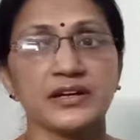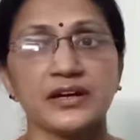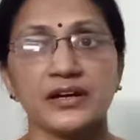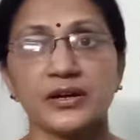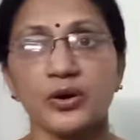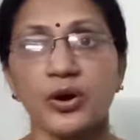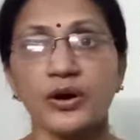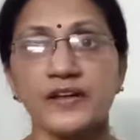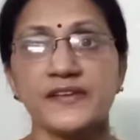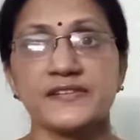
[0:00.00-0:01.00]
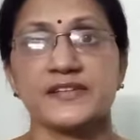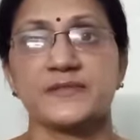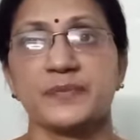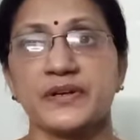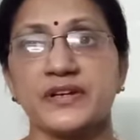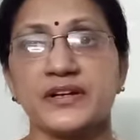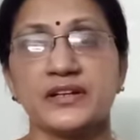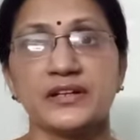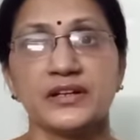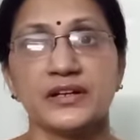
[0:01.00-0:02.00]
a rod is
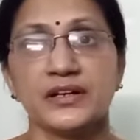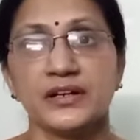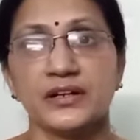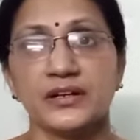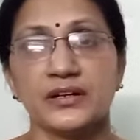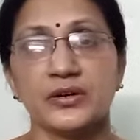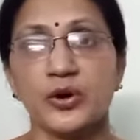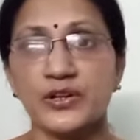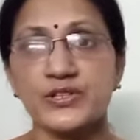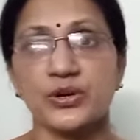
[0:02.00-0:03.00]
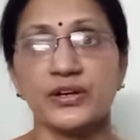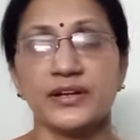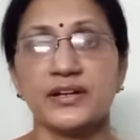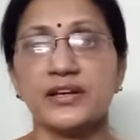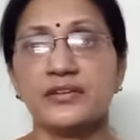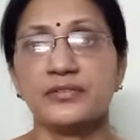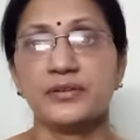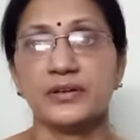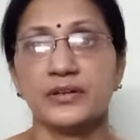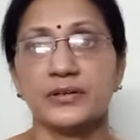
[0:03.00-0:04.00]
suspended horizontally
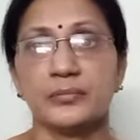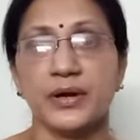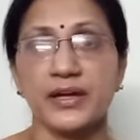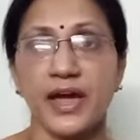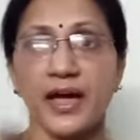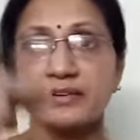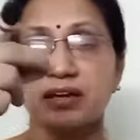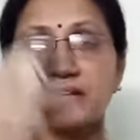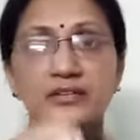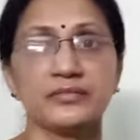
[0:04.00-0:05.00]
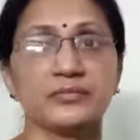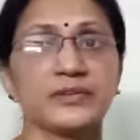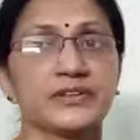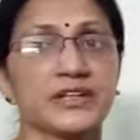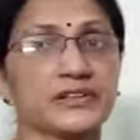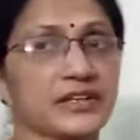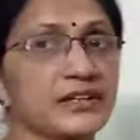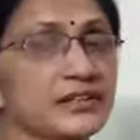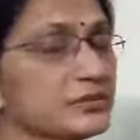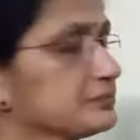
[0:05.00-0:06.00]
by hanging with a
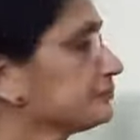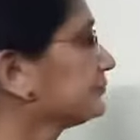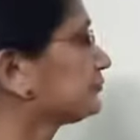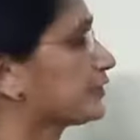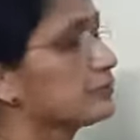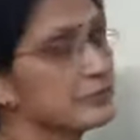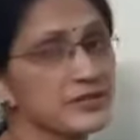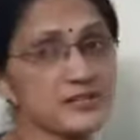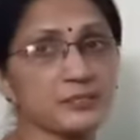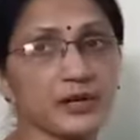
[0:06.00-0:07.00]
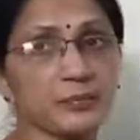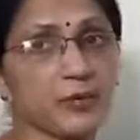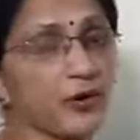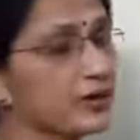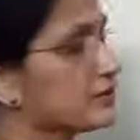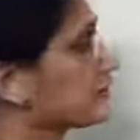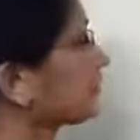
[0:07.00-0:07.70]
thread from its midpoint.